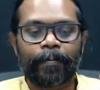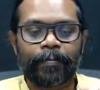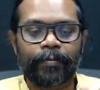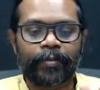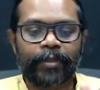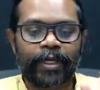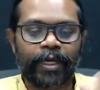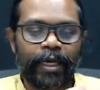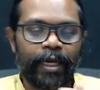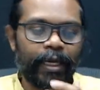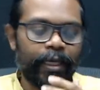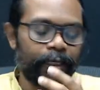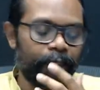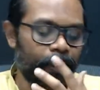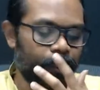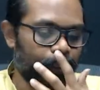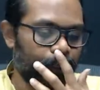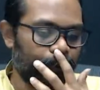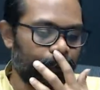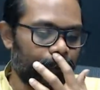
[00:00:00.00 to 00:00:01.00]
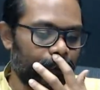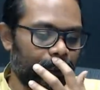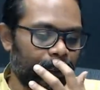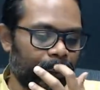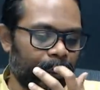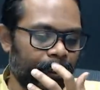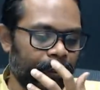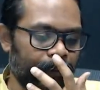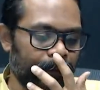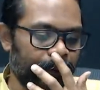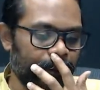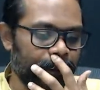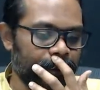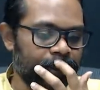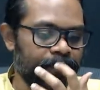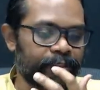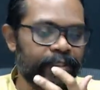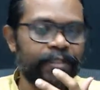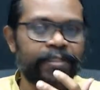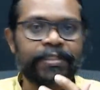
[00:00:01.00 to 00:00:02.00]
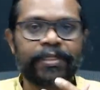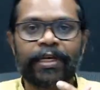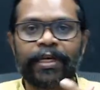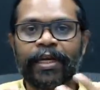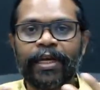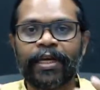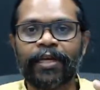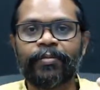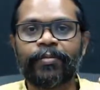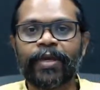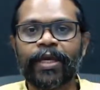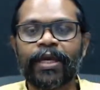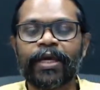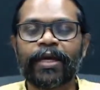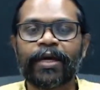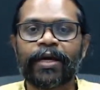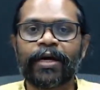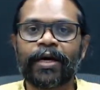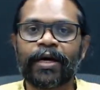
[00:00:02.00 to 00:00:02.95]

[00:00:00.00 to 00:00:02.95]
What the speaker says: the area that's really being